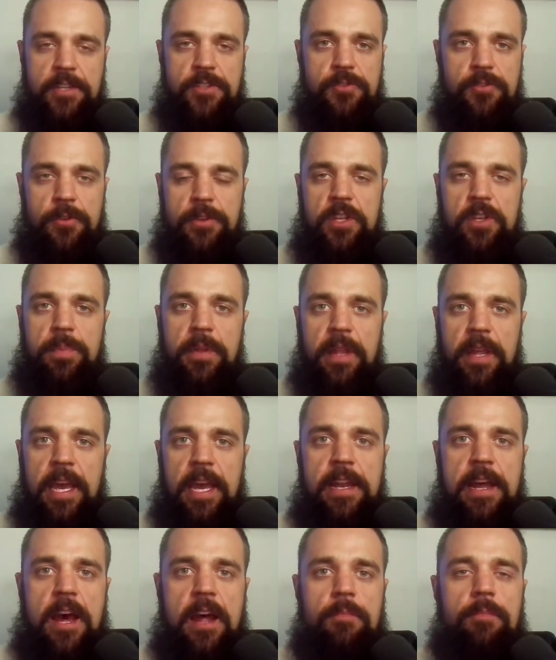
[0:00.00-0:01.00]
Jewel you
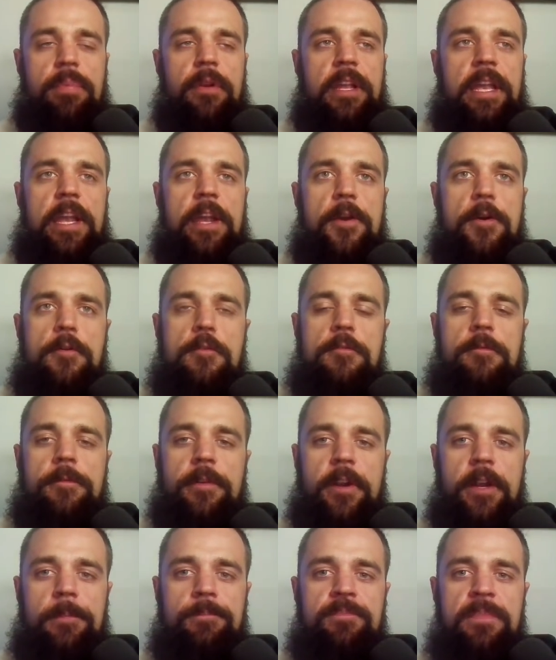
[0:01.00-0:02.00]
plan on bringing
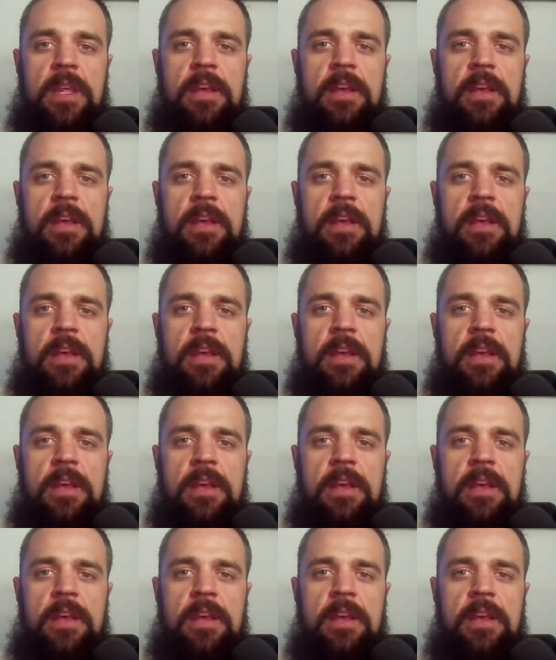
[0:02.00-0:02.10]
over.